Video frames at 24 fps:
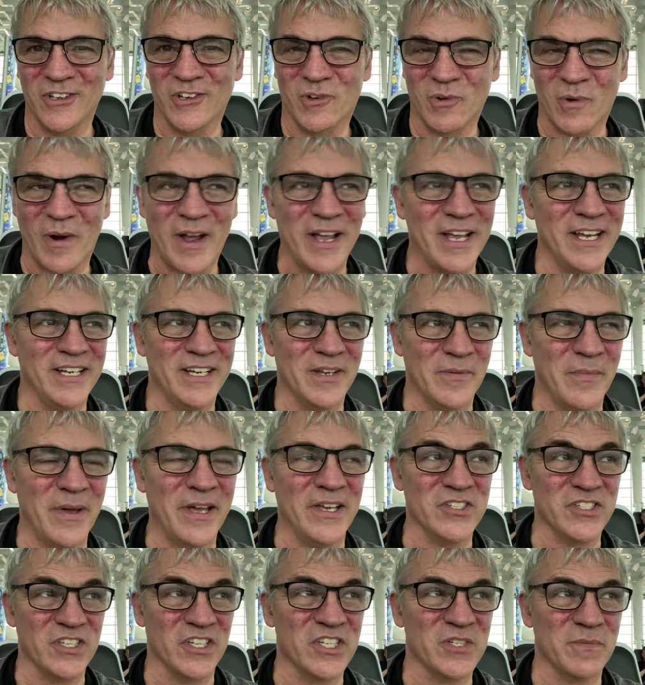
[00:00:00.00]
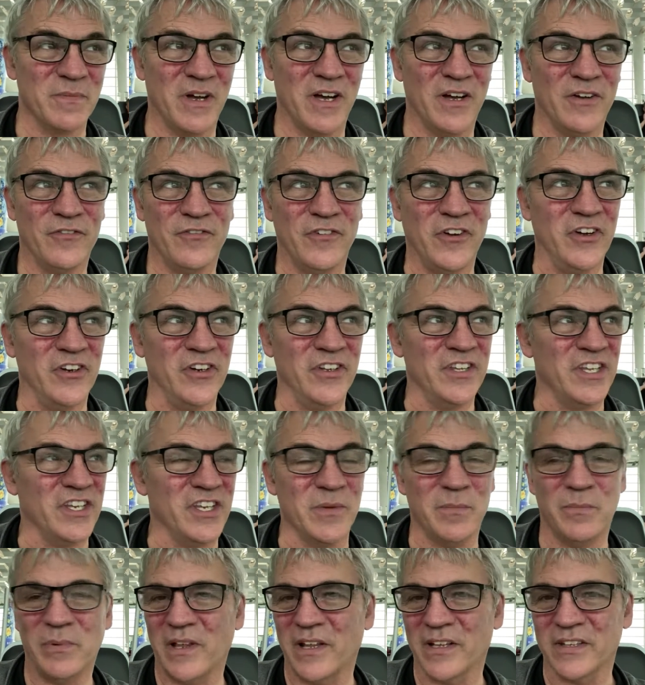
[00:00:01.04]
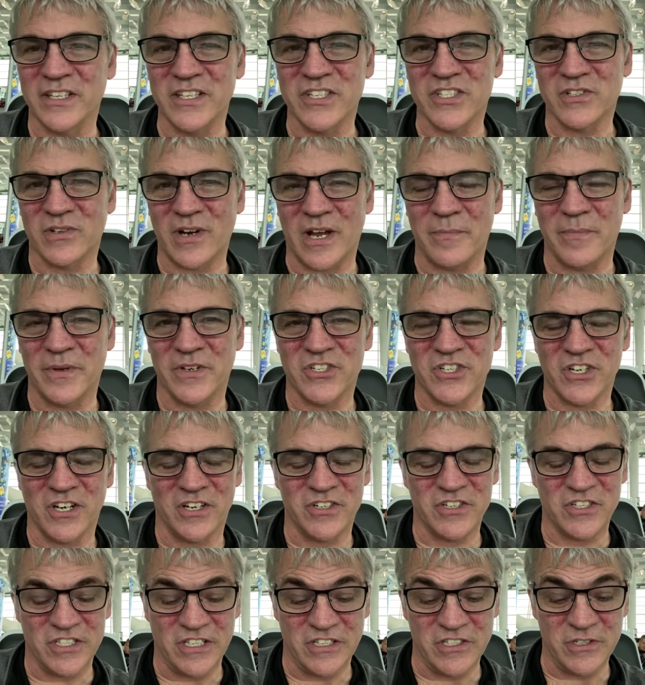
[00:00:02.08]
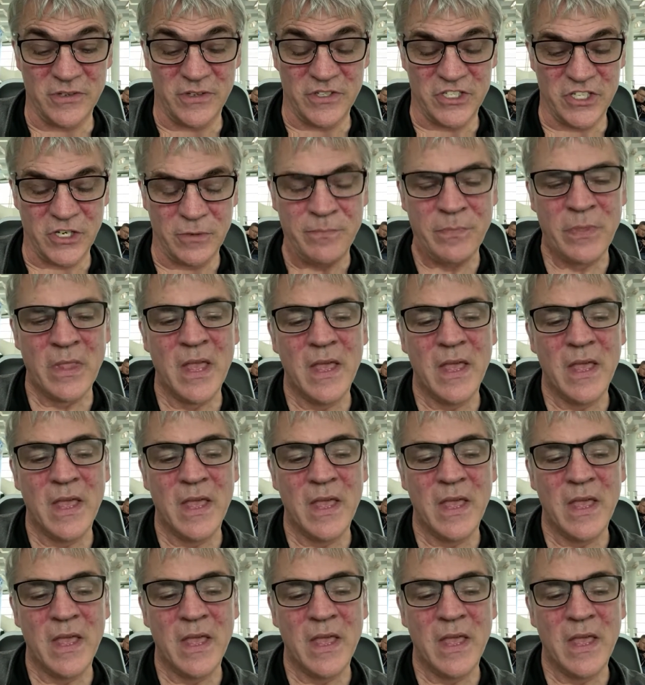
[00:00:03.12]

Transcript: great, amazing smartphone, and then you plug these crappy chargers into it. So